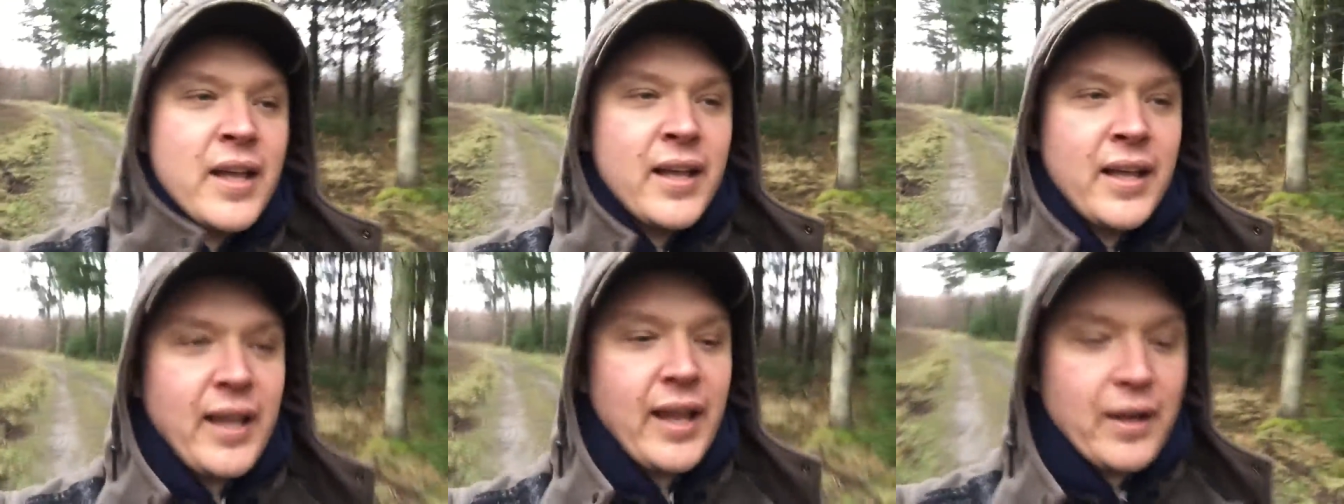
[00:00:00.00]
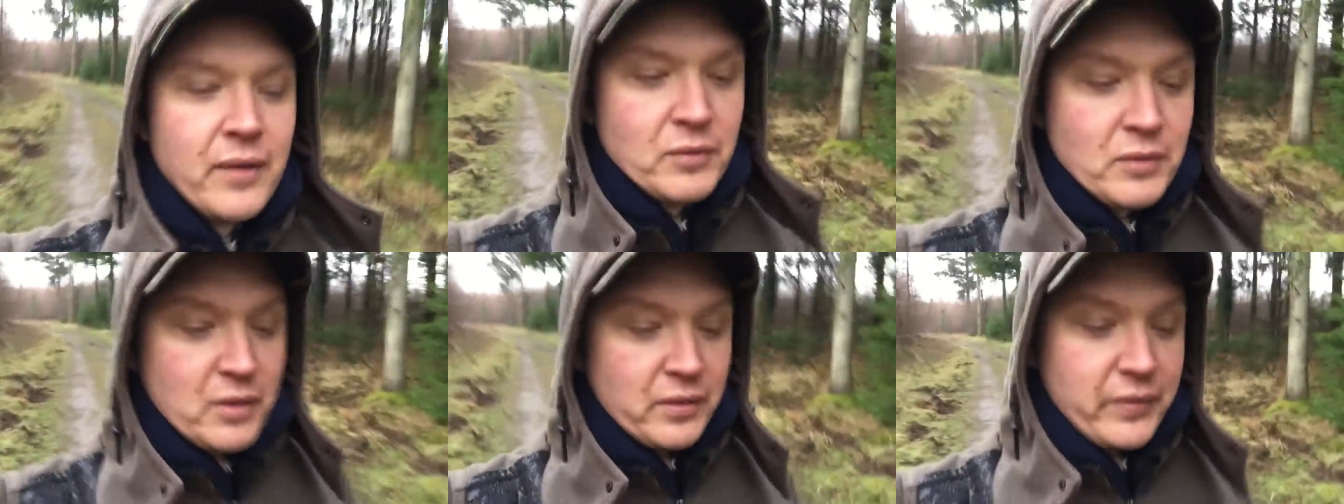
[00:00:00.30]

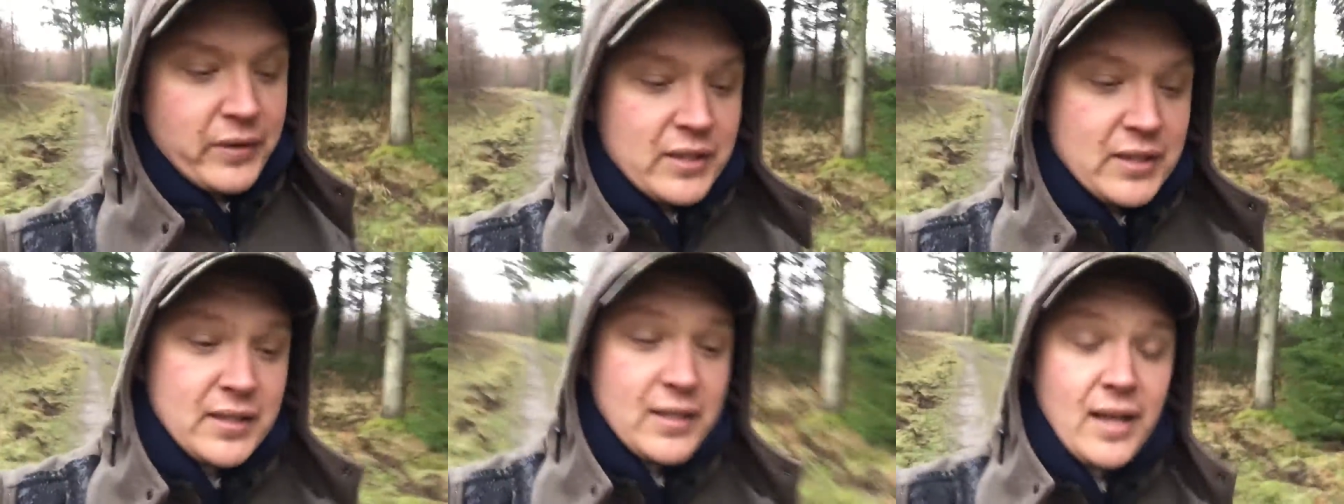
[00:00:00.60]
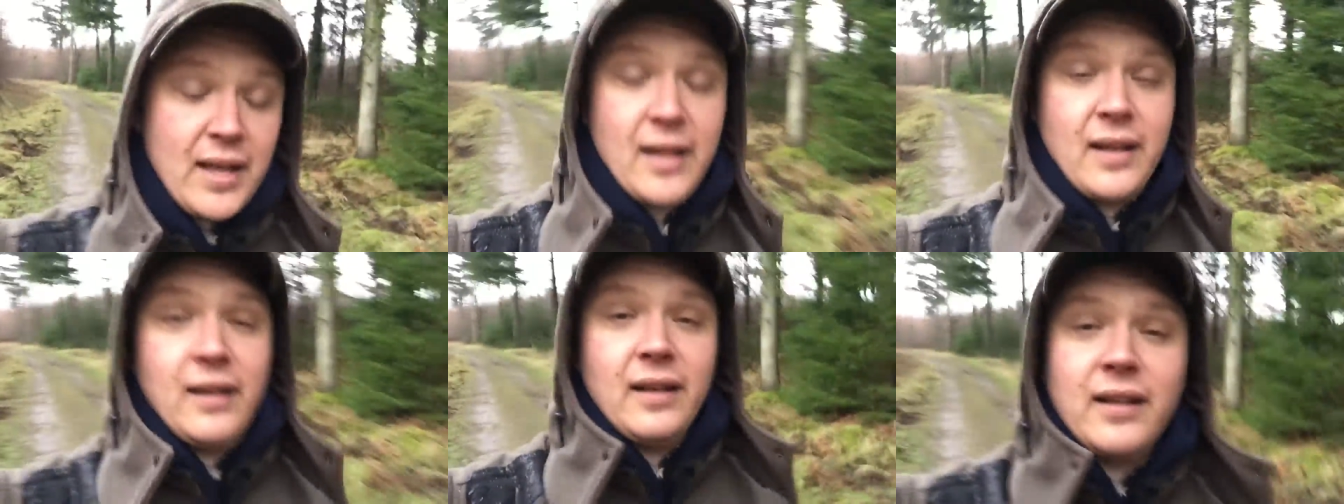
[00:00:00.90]
count of a
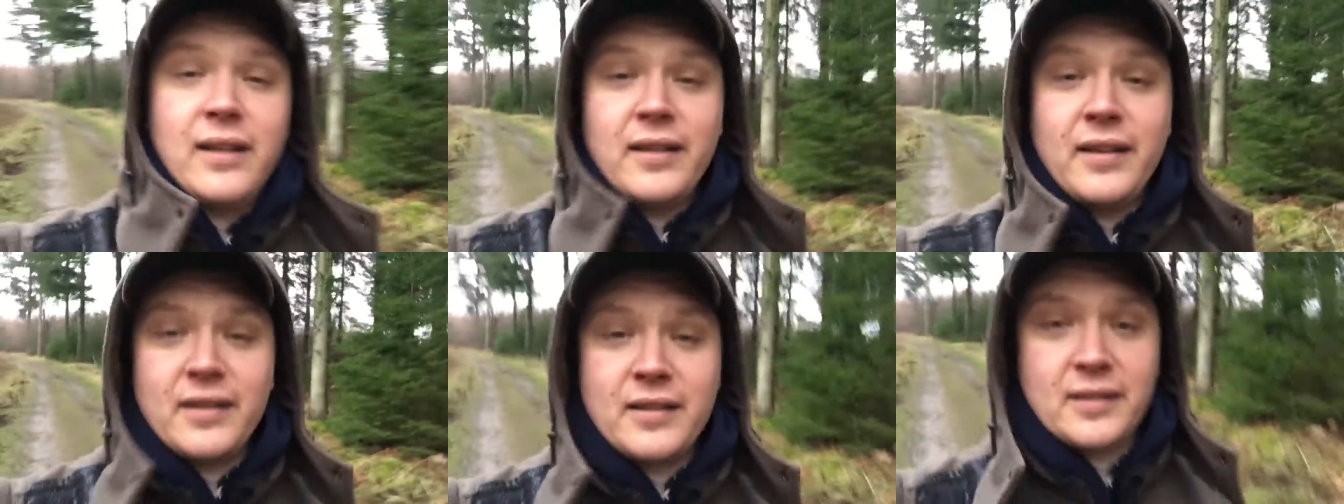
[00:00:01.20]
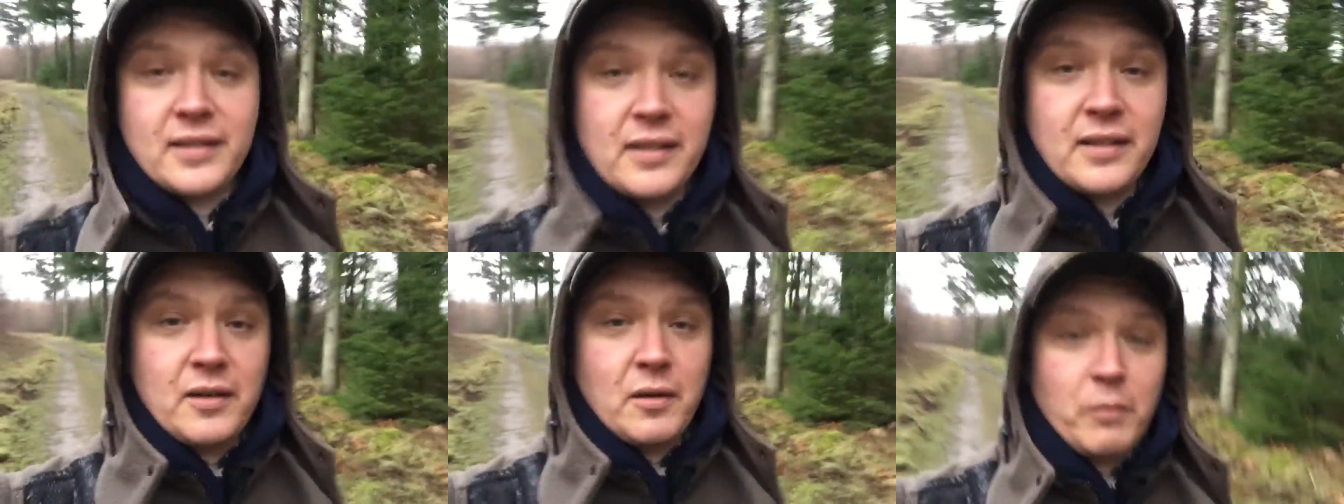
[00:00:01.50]
cell
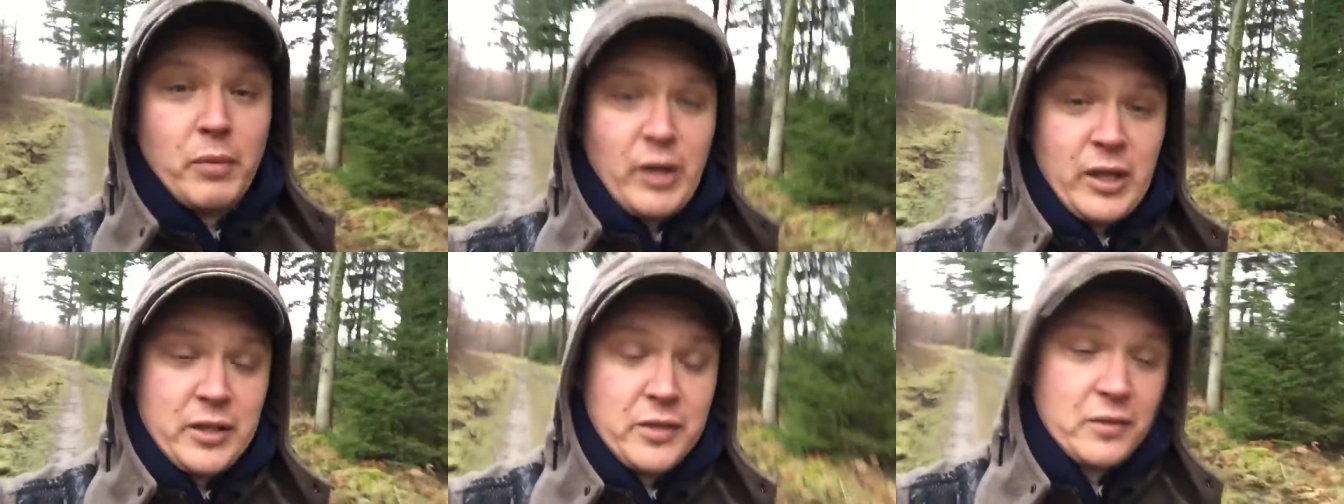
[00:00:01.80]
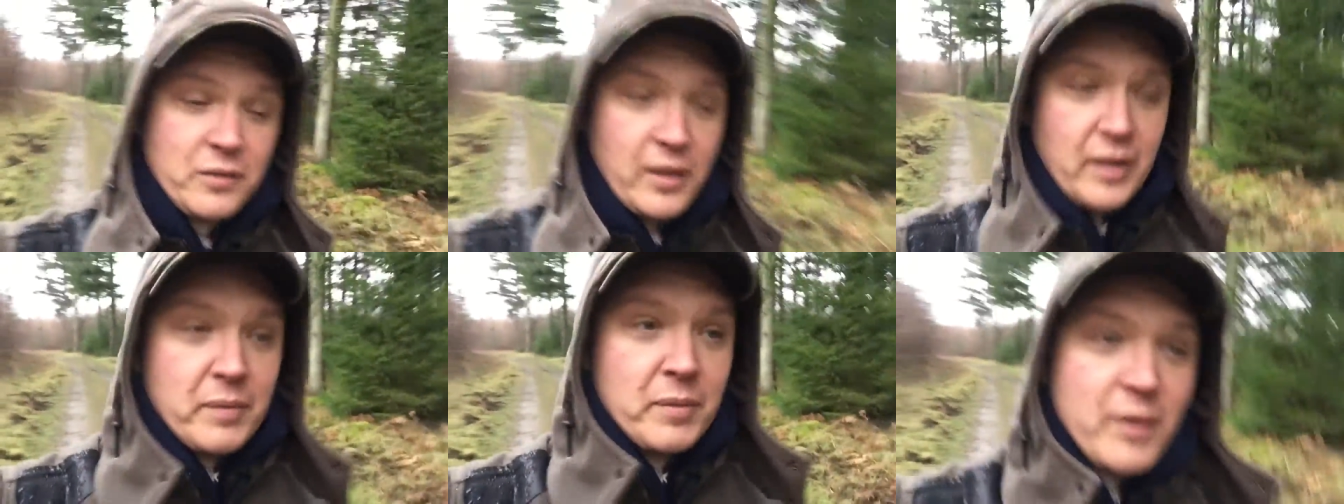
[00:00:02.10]
that's in your
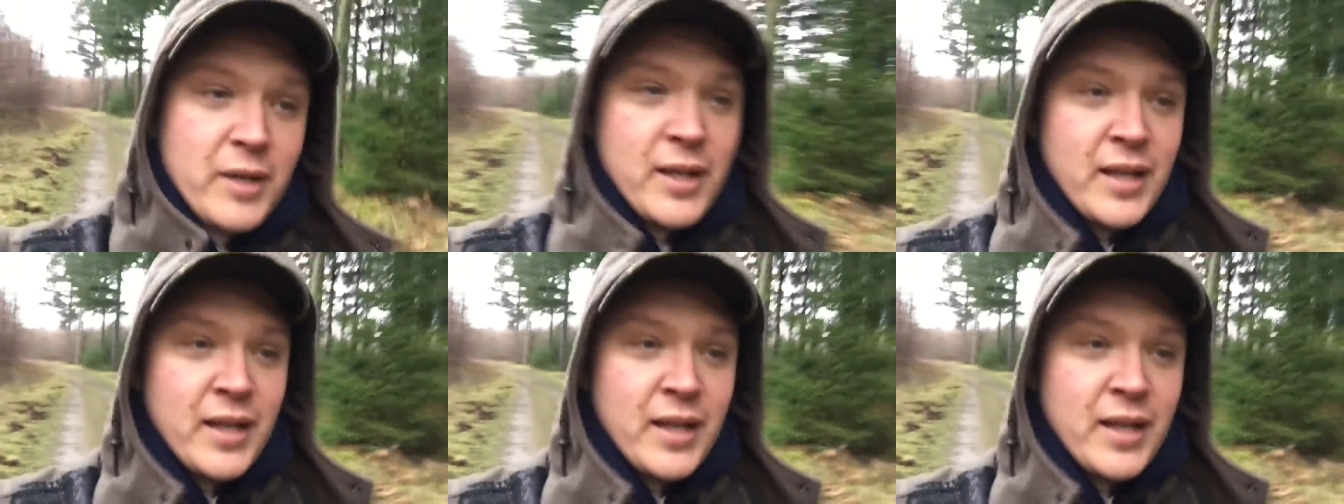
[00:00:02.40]
bloodstream.